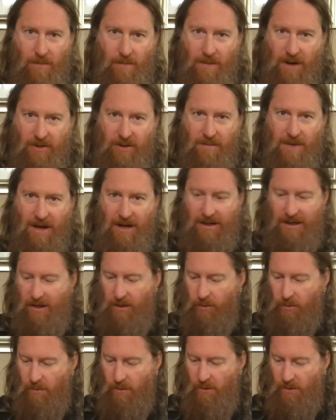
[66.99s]
much about
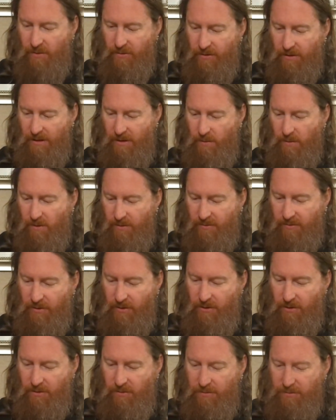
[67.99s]
Guild Wars or Guild Wars
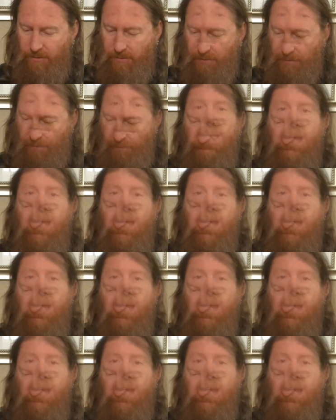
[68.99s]
2.